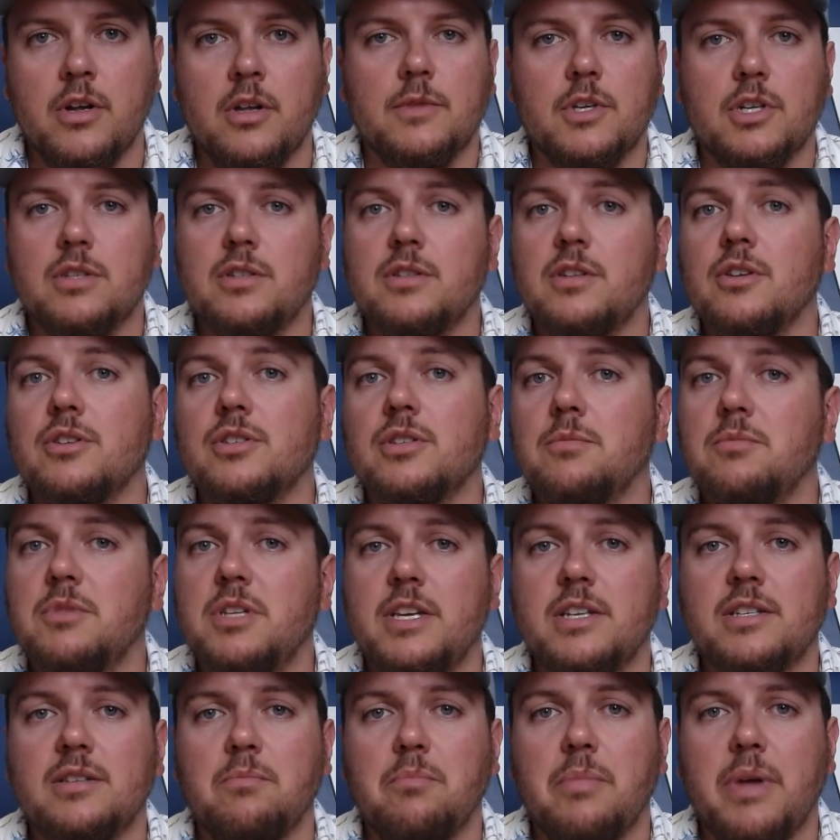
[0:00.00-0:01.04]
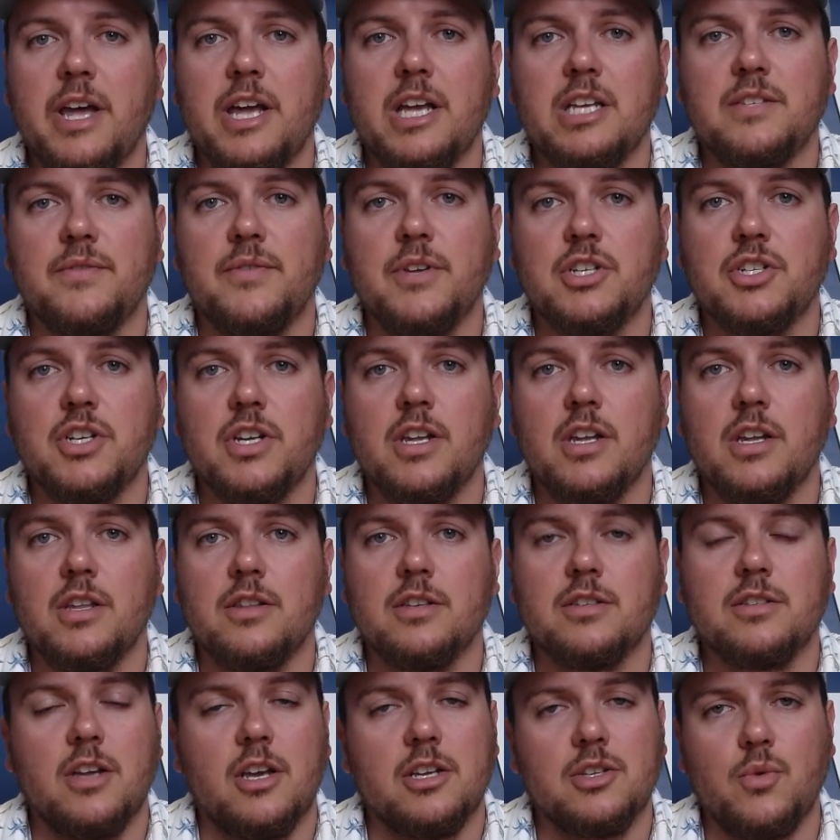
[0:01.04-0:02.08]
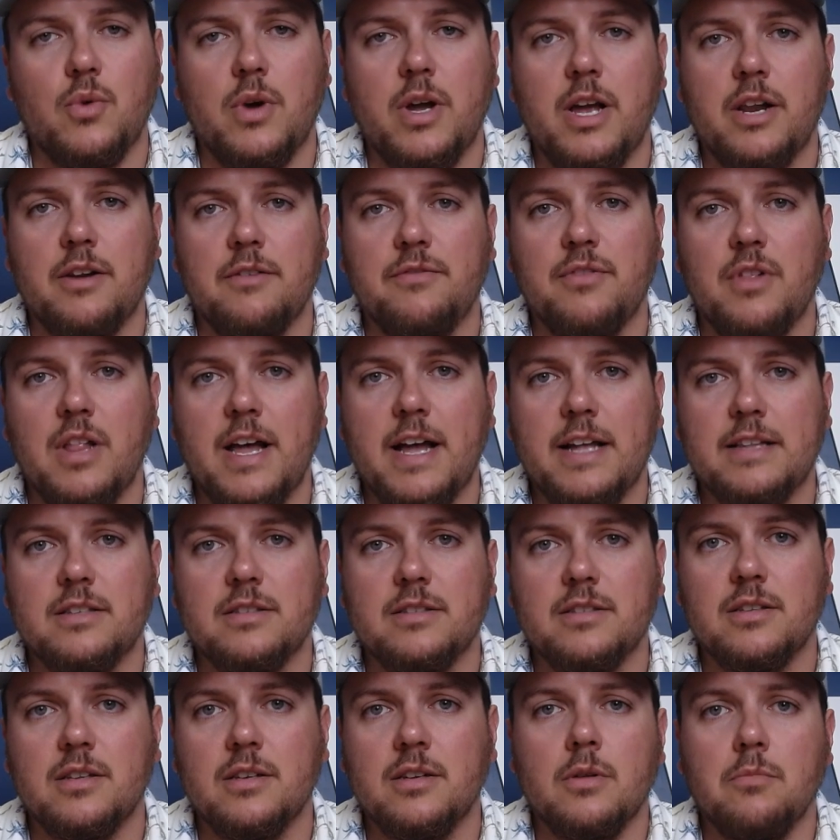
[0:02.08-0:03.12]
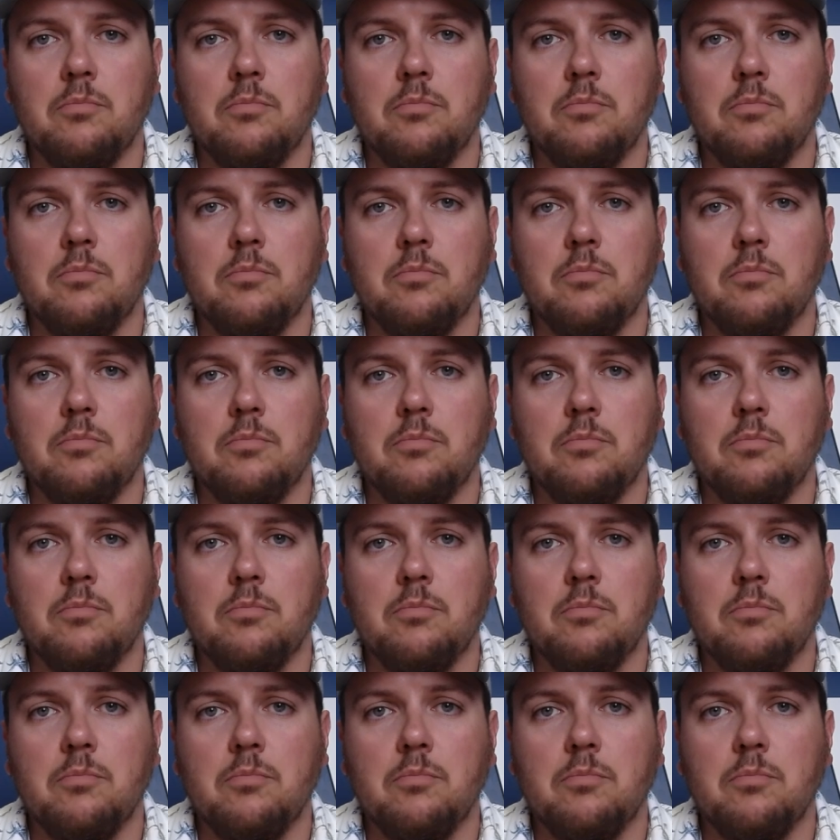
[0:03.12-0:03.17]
There's still some decent bass fishing in the Susquehanna Flats.